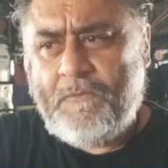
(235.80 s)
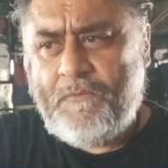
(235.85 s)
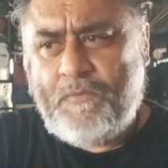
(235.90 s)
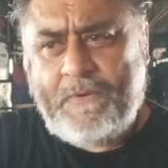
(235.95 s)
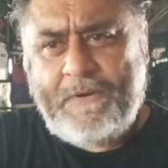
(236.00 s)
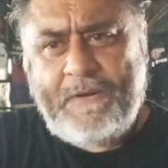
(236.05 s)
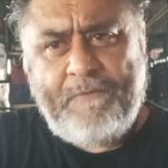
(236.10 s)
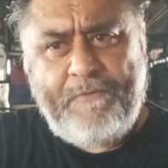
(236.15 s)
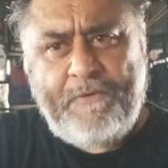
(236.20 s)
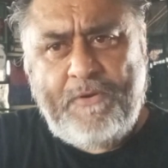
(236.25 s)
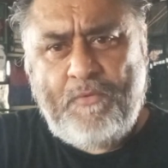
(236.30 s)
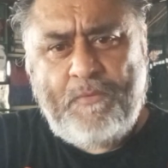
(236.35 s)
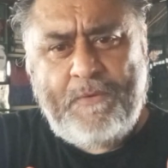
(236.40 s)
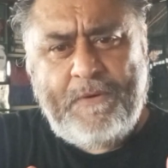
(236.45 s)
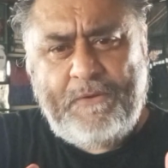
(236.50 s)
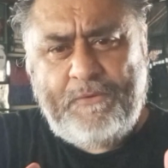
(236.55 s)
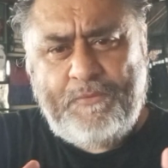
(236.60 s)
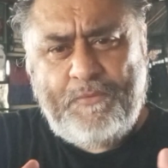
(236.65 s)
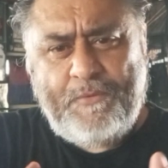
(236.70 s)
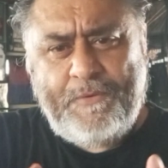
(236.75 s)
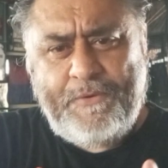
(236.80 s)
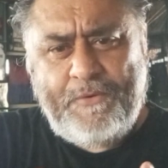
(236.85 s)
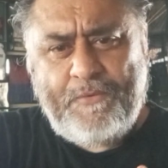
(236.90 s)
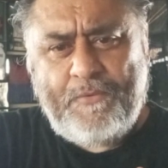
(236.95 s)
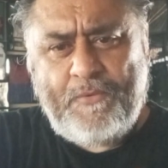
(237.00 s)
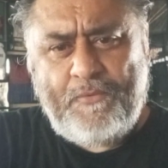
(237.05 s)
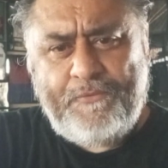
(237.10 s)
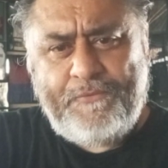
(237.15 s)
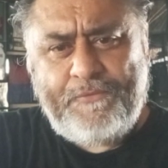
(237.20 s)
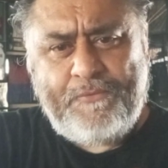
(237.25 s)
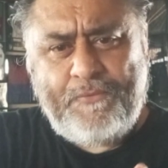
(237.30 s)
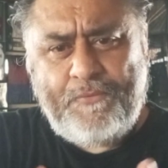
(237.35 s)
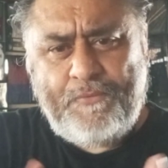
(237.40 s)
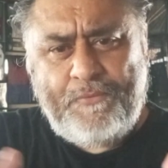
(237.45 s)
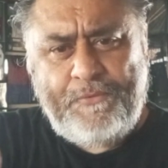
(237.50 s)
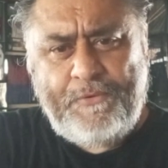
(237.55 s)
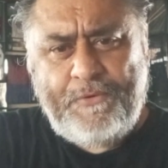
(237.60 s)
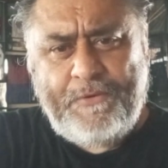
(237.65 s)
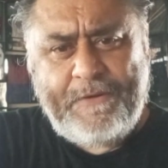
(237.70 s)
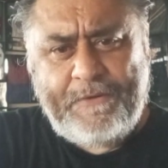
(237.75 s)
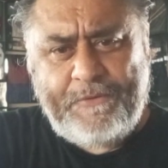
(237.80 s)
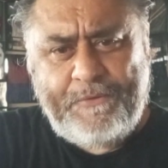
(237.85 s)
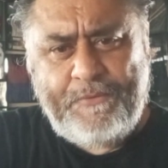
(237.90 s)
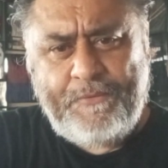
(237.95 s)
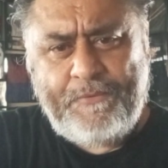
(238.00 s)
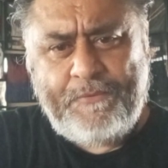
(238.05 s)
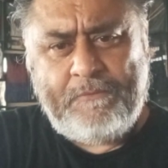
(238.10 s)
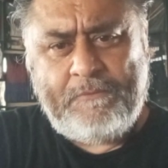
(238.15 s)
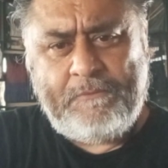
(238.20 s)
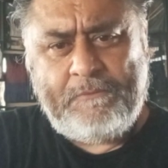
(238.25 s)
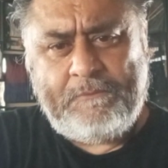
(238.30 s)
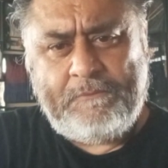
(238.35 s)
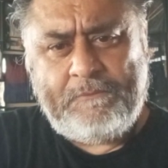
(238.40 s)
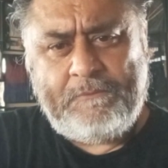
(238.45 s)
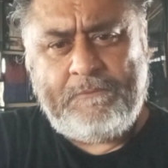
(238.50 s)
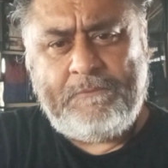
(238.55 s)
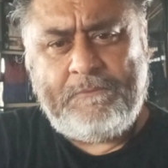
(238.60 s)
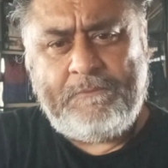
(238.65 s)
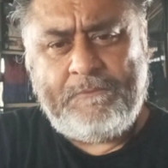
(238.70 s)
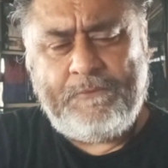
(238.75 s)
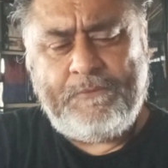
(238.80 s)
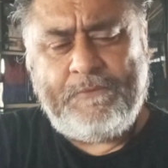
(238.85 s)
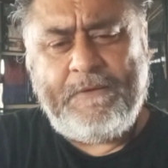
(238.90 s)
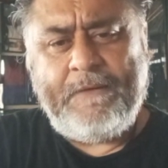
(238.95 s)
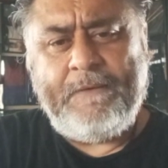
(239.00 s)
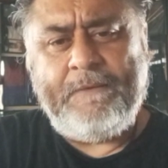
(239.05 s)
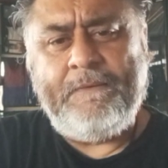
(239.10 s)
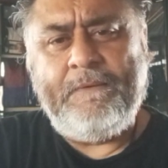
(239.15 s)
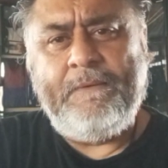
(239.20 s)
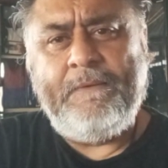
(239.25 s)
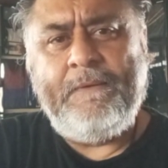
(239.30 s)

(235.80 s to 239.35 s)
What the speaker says: Whatever you want to do in your own school, you can do, okay?